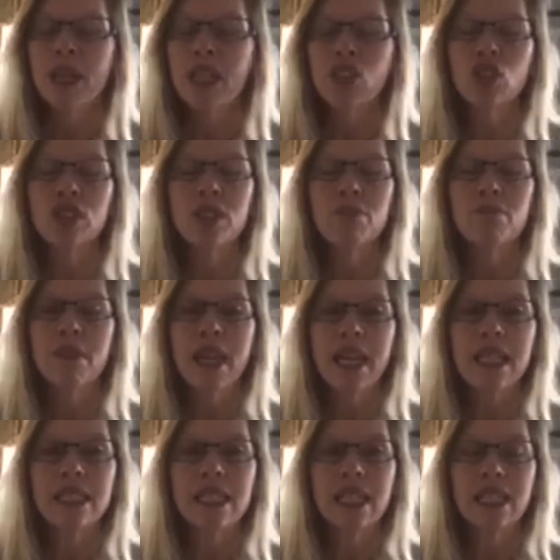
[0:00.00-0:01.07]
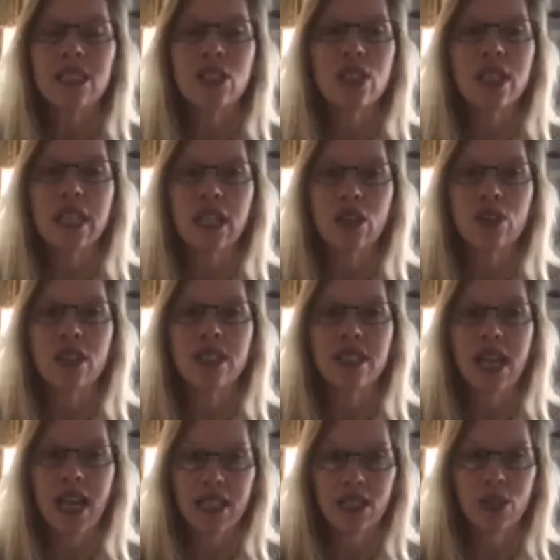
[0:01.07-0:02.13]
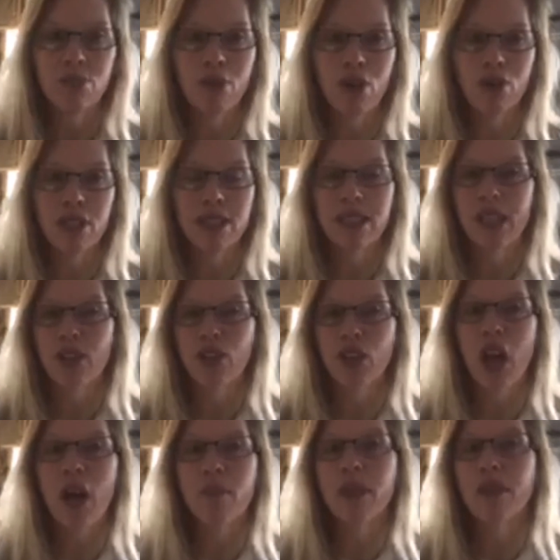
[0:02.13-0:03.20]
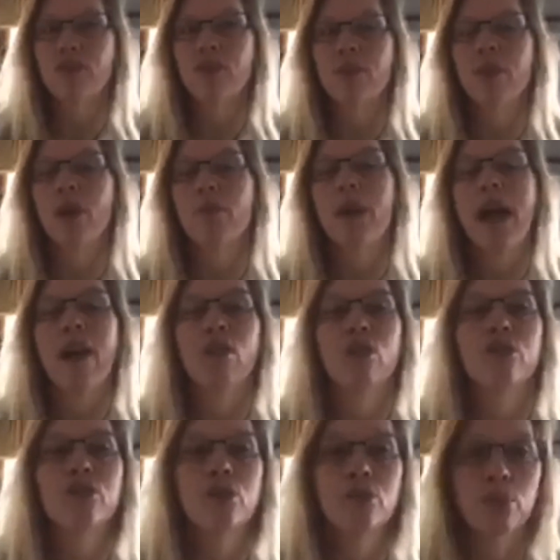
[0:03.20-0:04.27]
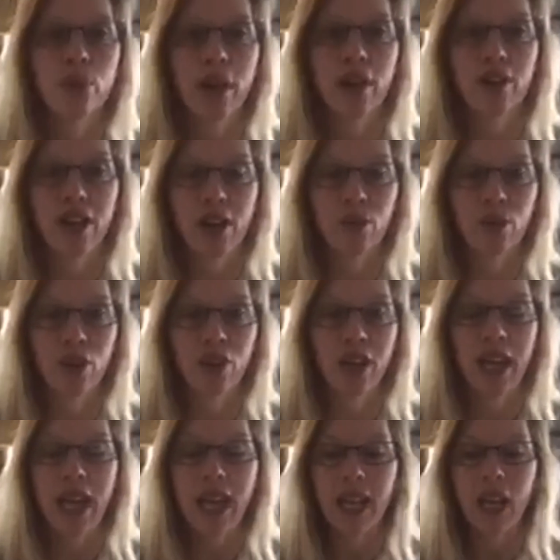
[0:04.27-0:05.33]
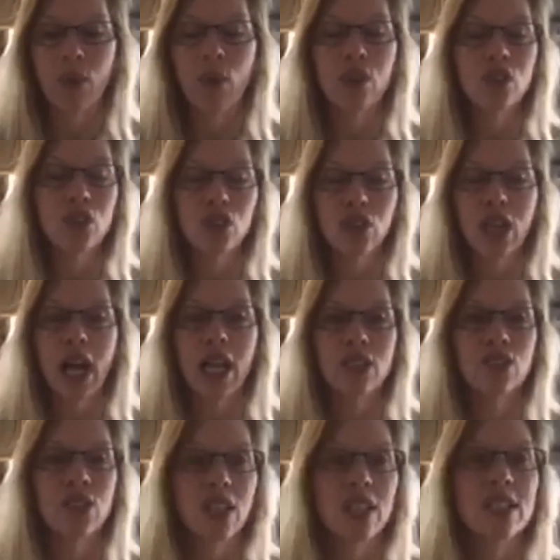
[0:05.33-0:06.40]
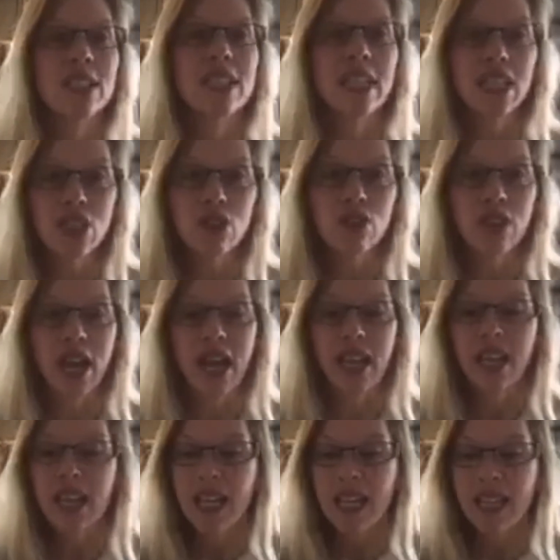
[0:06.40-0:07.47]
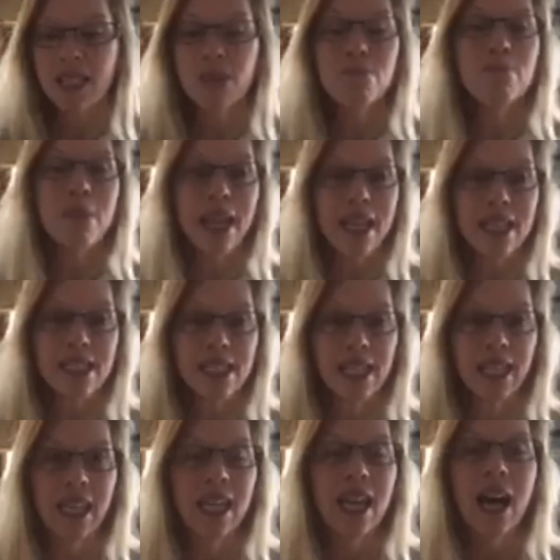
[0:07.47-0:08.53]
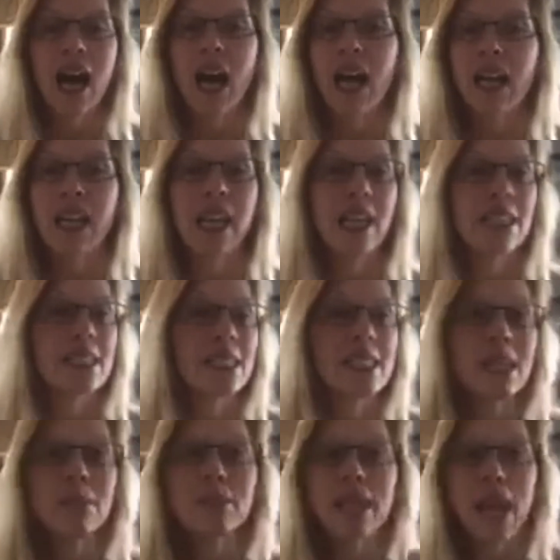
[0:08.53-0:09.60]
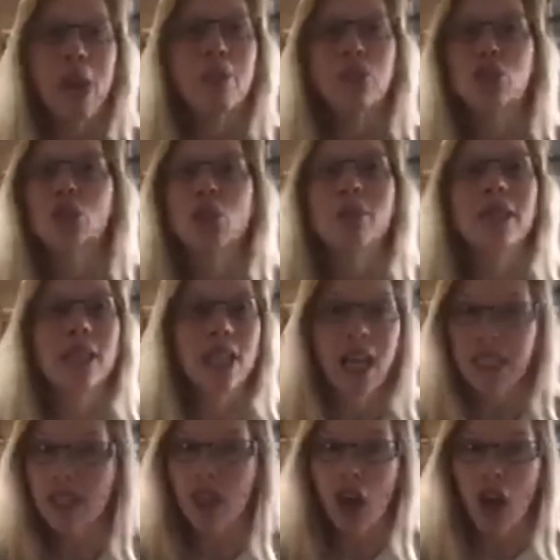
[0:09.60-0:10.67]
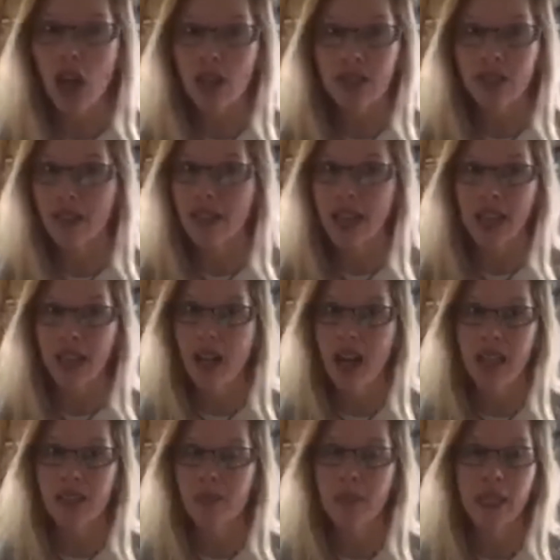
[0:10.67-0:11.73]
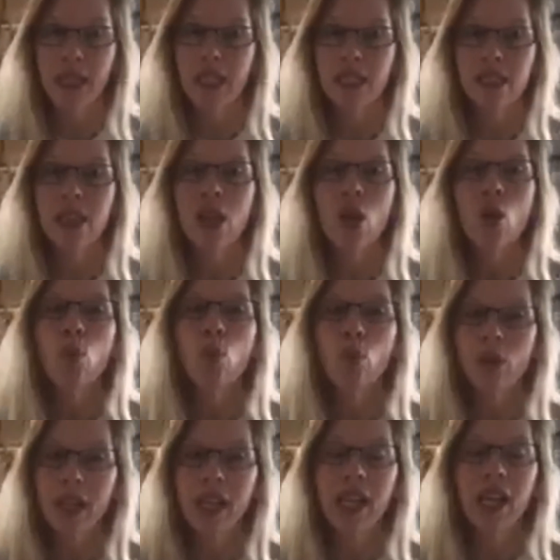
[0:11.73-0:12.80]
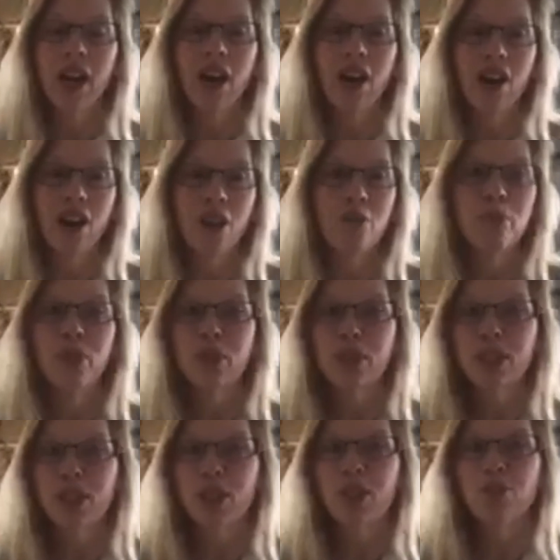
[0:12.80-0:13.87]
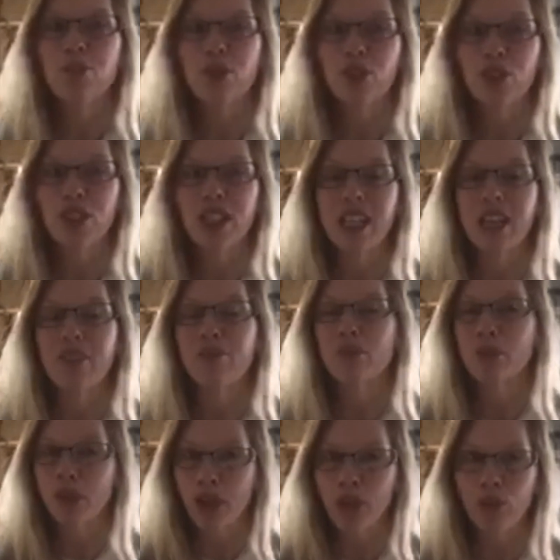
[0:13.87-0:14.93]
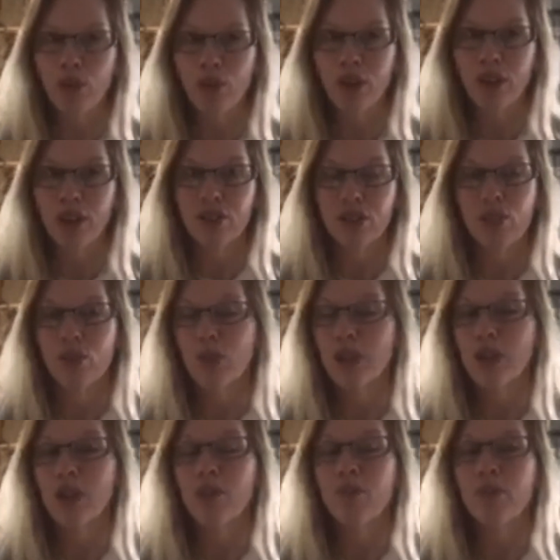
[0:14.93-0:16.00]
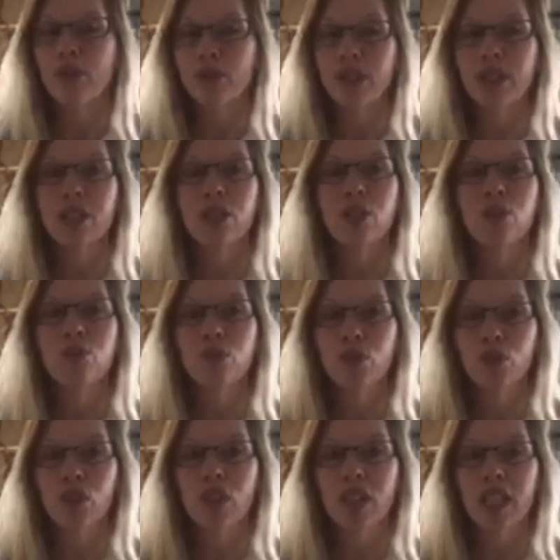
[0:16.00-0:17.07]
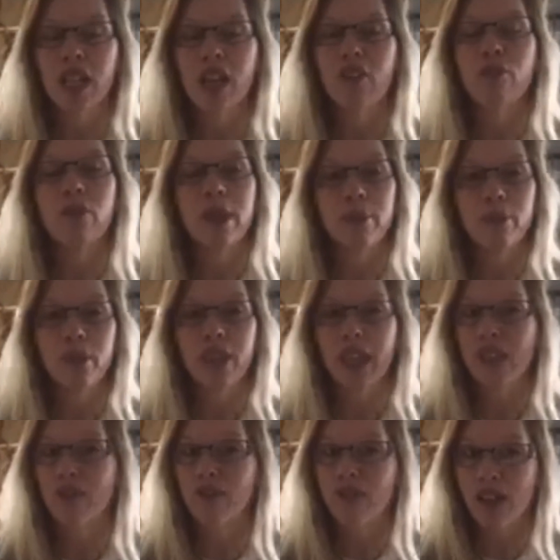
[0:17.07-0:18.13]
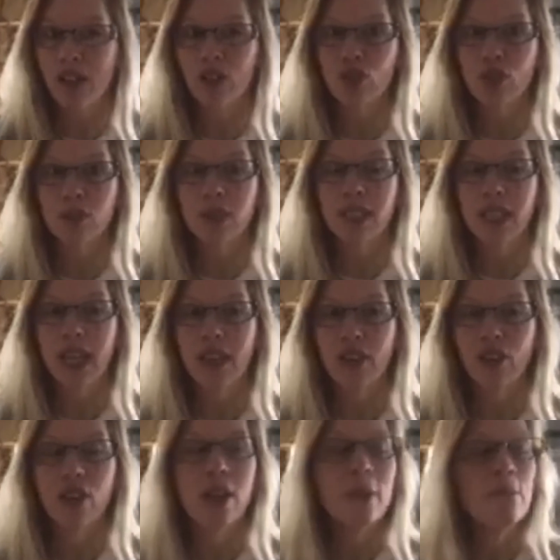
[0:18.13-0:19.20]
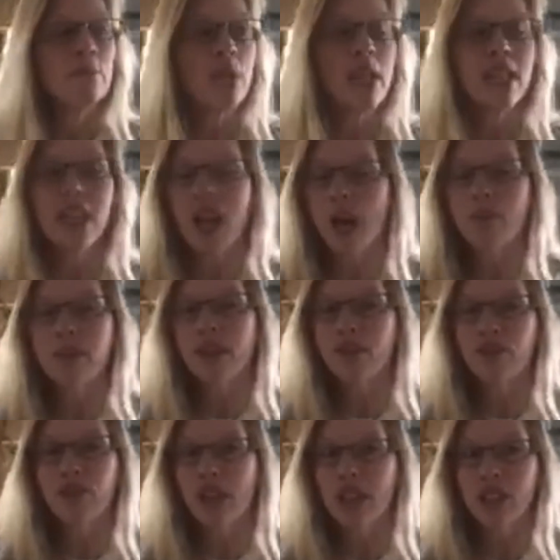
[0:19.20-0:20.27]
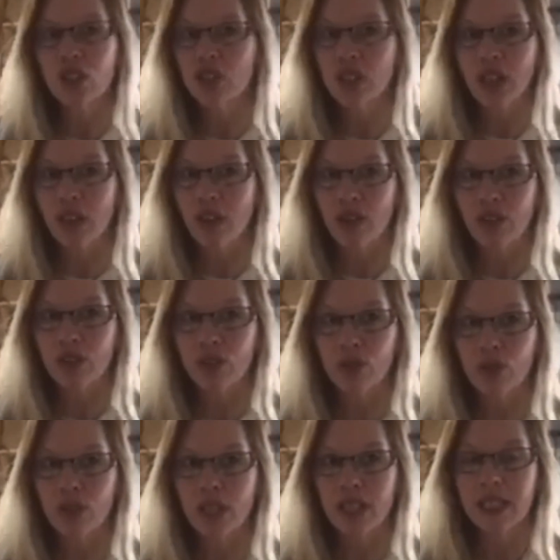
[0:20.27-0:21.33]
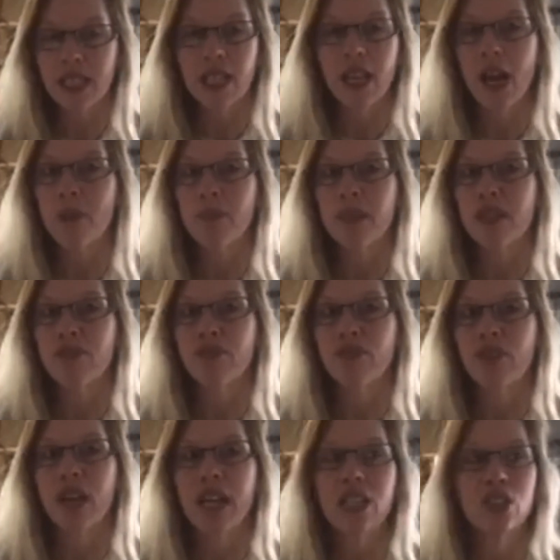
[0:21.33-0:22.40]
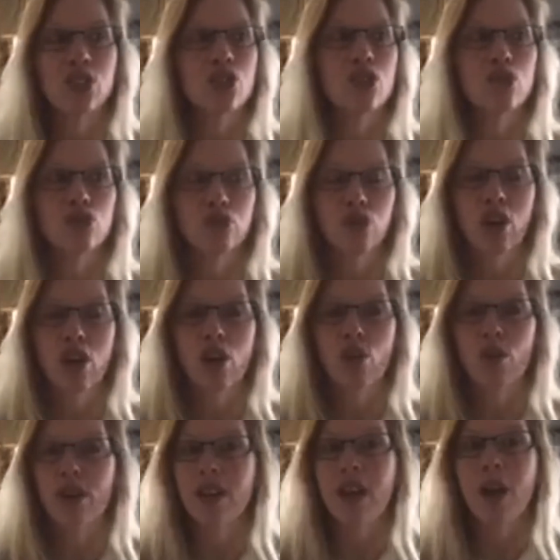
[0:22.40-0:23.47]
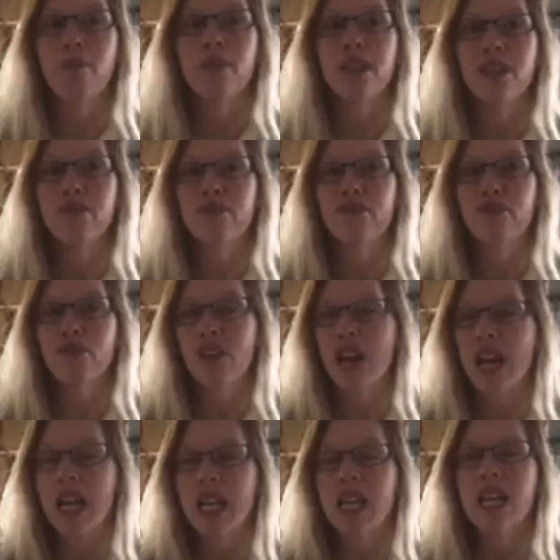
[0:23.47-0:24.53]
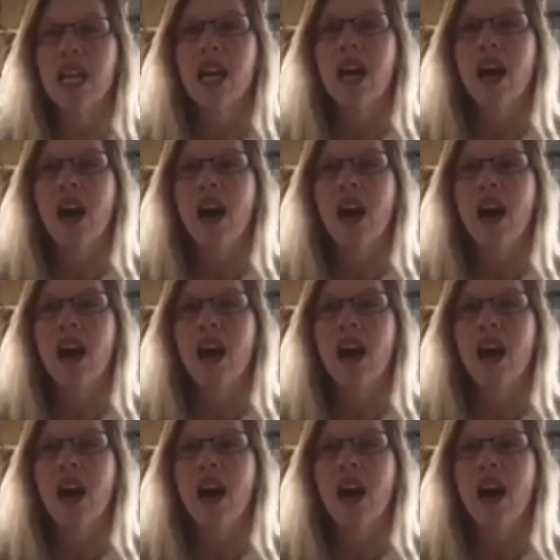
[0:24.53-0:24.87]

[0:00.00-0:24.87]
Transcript: But it's just amazing to hear the testimonies that are coming from our powerful prayer network, and I want you guys to continue that. It's amazing. I can't see them now, but show me lots of hearts on that, guys, because we are building a community of prayer warriors, and we are building a community of people that can fellowship together and not be afraid to share our stories, and not be afraid to grow, and not be afraid